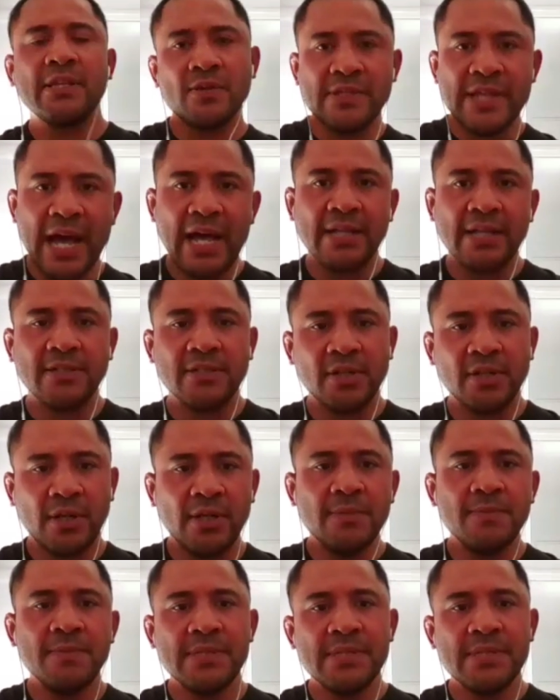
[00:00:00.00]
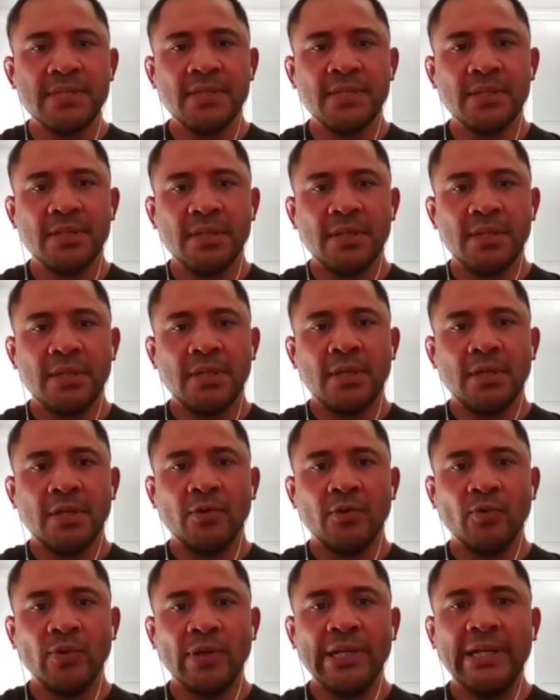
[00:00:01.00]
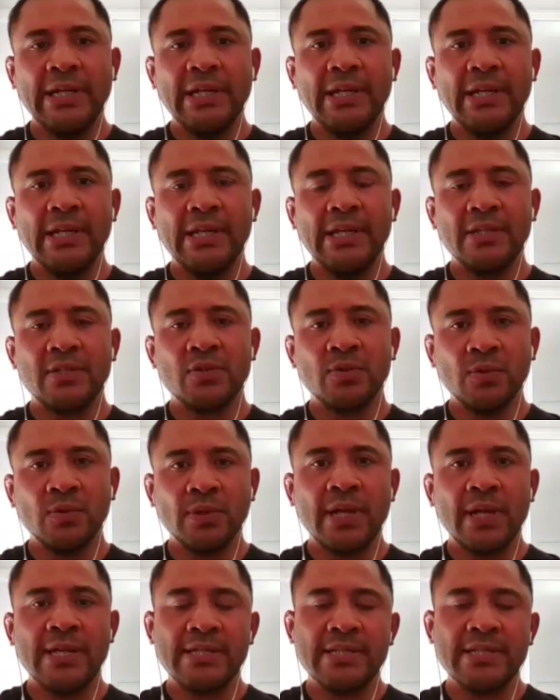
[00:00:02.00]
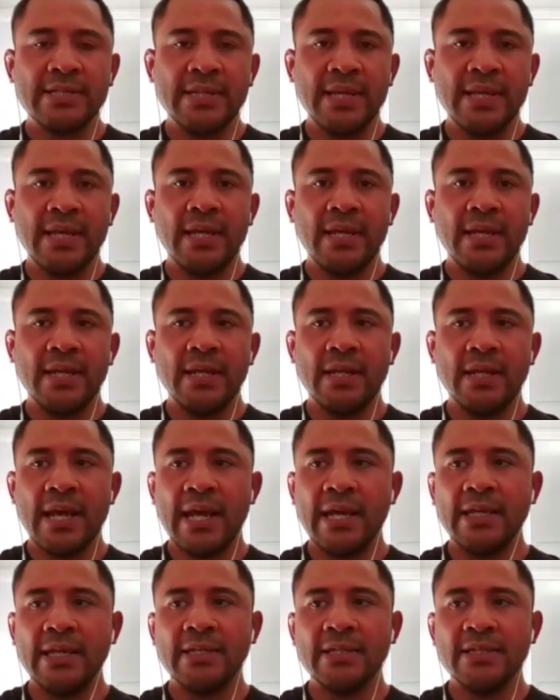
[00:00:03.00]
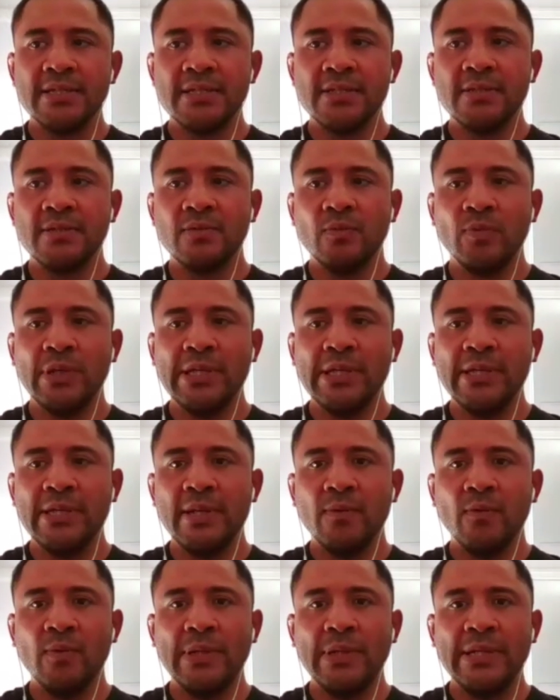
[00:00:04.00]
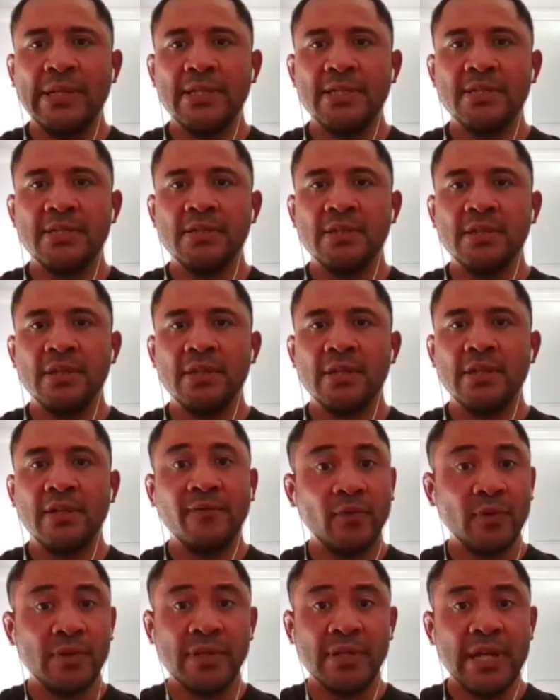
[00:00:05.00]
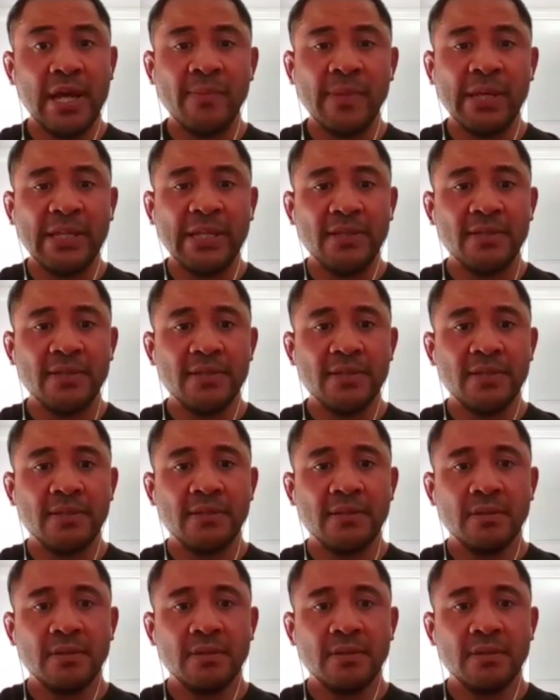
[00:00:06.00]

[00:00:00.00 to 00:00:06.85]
those hard times really taught us that, hey, we need to live within our means.